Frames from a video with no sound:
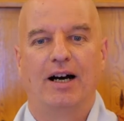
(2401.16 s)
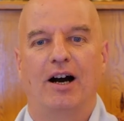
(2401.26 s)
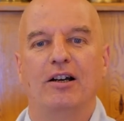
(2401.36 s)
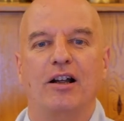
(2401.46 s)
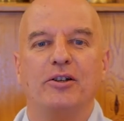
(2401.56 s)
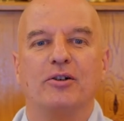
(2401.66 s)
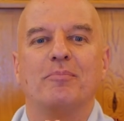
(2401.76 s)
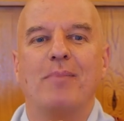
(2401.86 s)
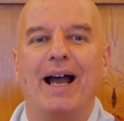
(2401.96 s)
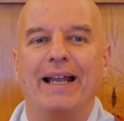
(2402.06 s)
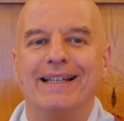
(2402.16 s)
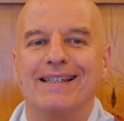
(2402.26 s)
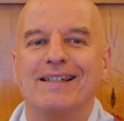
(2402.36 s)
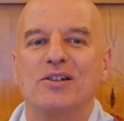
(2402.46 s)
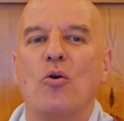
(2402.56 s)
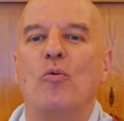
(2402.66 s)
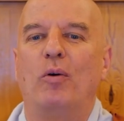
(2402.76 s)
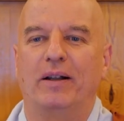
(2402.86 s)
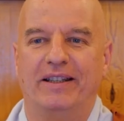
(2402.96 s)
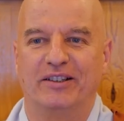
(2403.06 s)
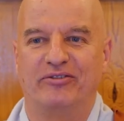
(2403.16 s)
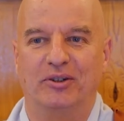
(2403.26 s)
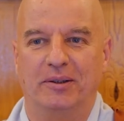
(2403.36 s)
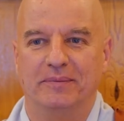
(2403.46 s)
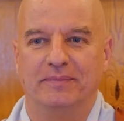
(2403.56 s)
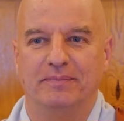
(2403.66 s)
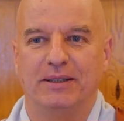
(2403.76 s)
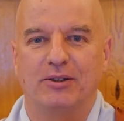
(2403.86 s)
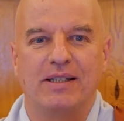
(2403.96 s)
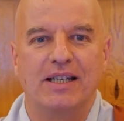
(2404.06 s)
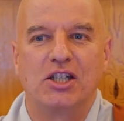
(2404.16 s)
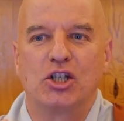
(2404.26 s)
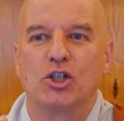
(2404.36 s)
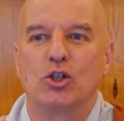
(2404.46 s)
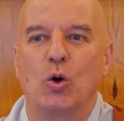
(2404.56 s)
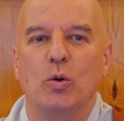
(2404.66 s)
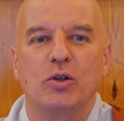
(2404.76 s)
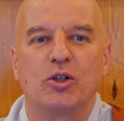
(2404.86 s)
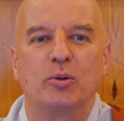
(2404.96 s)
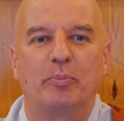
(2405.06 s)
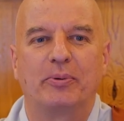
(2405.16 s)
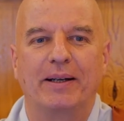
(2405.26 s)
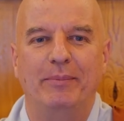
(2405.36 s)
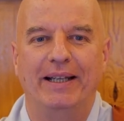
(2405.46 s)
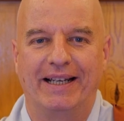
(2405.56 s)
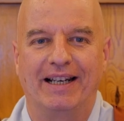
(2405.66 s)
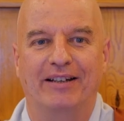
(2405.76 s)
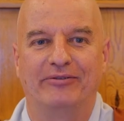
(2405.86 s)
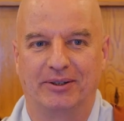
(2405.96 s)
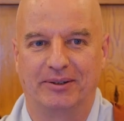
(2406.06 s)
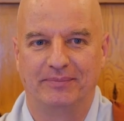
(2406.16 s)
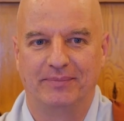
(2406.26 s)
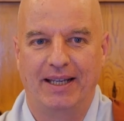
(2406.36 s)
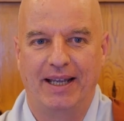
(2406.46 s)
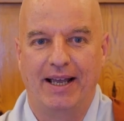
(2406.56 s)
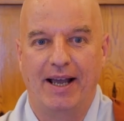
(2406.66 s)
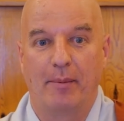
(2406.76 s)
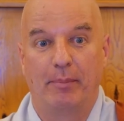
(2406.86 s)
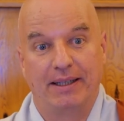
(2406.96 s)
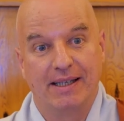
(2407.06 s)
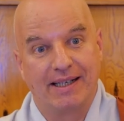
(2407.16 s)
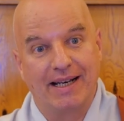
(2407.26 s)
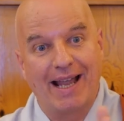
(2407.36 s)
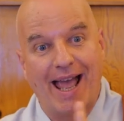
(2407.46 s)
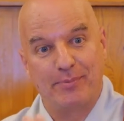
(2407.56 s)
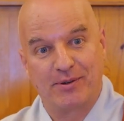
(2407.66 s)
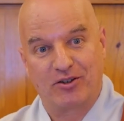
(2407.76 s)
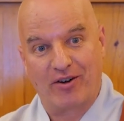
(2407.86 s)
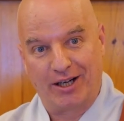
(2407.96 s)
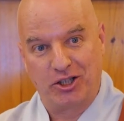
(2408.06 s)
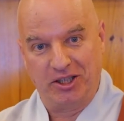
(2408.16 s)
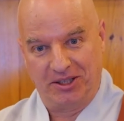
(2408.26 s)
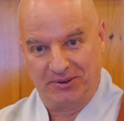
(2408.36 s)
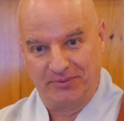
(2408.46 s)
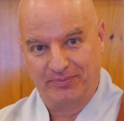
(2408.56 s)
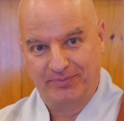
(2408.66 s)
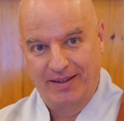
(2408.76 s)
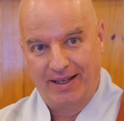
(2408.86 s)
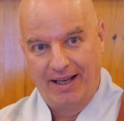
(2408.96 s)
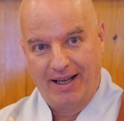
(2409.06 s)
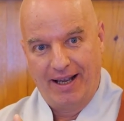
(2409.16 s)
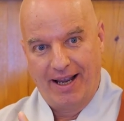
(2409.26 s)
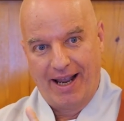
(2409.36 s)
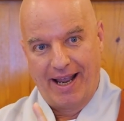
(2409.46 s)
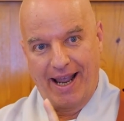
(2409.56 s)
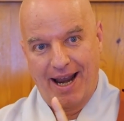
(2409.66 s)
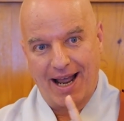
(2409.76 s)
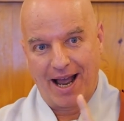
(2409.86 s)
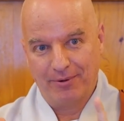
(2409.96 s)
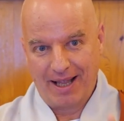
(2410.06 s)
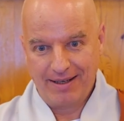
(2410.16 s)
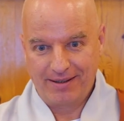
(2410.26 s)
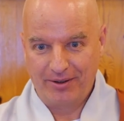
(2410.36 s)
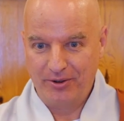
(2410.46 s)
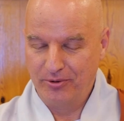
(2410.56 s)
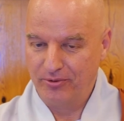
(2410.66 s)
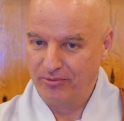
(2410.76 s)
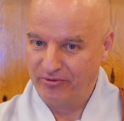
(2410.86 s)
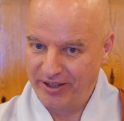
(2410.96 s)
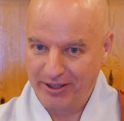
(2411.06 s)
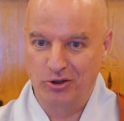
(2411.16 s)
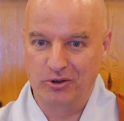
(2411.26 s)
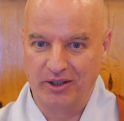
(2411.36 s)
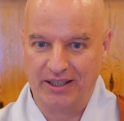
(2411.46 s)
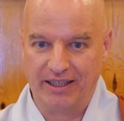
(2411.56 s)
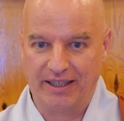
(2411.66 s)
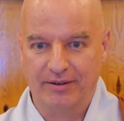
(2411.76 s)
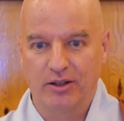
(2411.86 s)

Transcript: Hanan, your mind is so wonderful because it's so supremely clever, but it's in an abstraction and I will answer you very concretely.